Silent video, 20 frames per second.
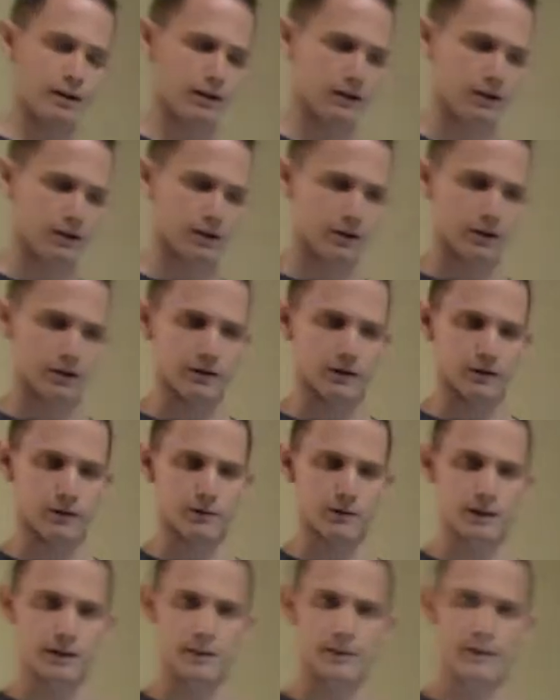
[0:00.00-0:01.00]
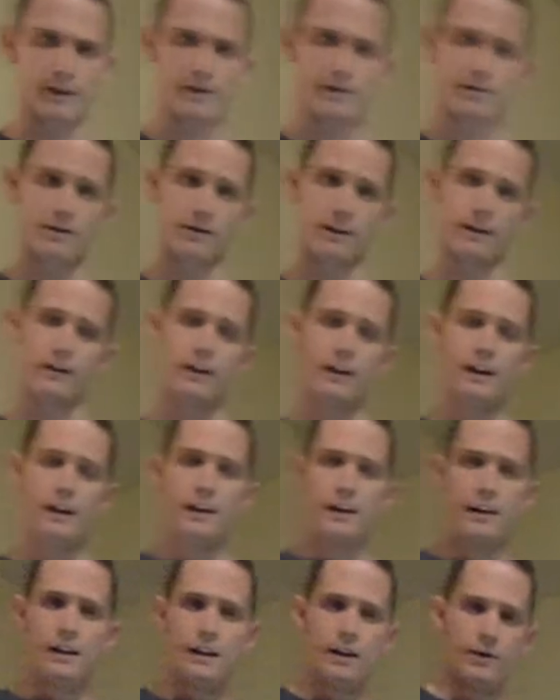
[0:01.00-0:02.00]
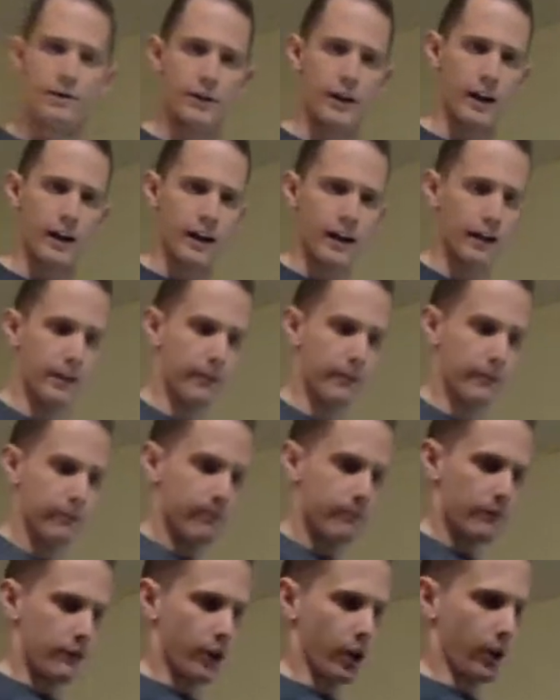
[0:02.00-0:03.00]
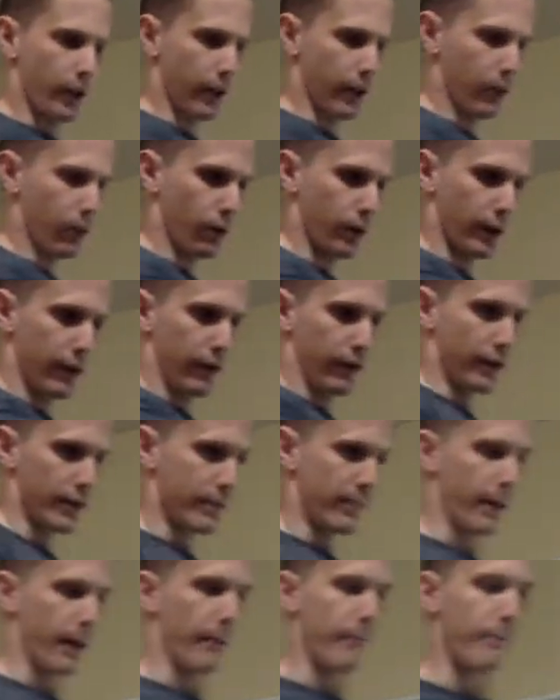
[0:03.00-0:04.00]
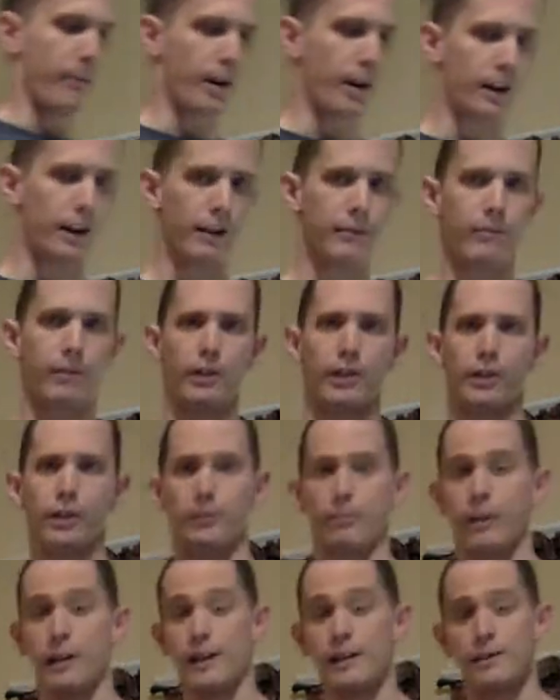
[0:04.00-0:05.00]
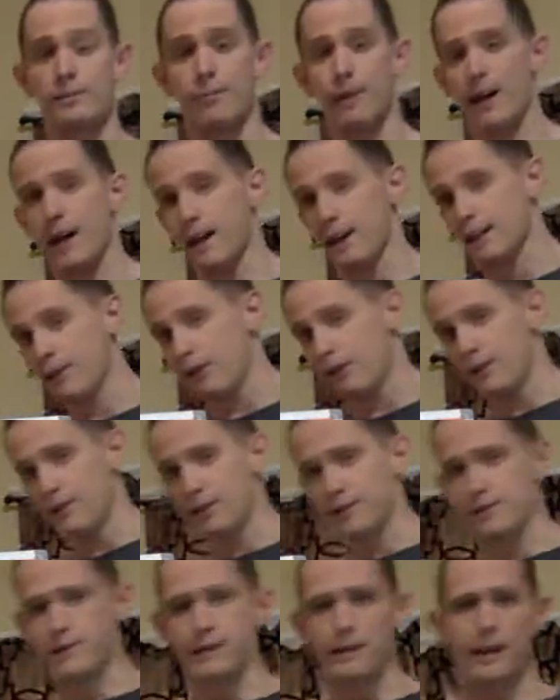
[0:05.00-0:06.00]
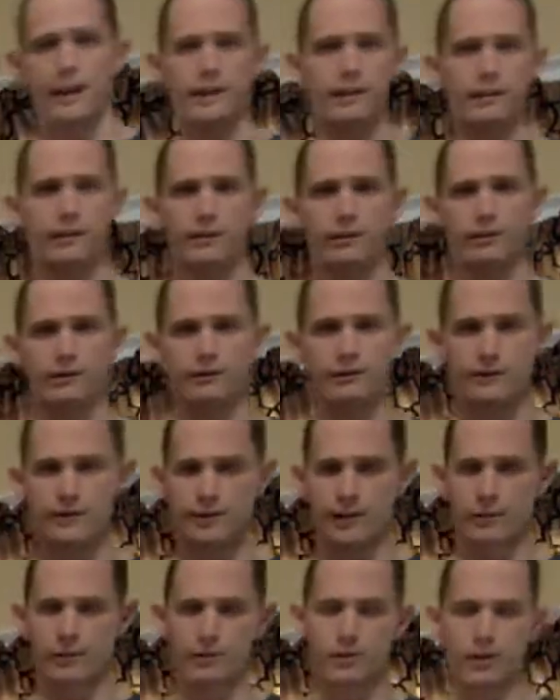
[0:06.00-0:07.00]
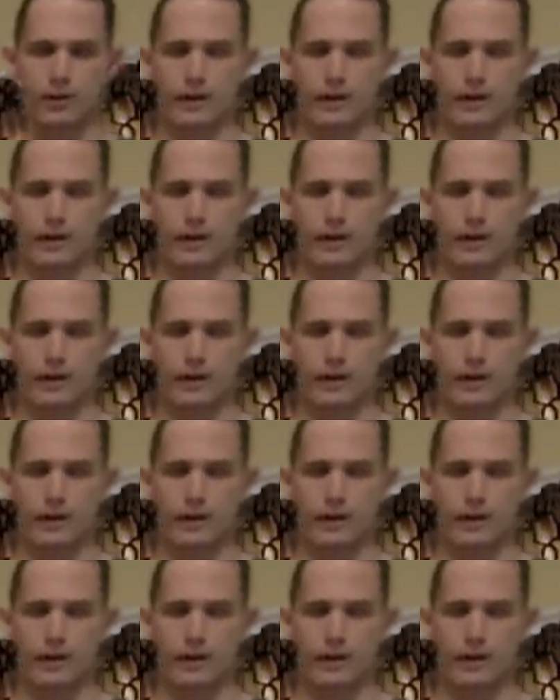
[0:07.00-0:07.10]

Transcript: all the correct amounts on it. I'll say, hey, okay, we'll give you this amount of money, but you're going to pay us back on this date. This is how much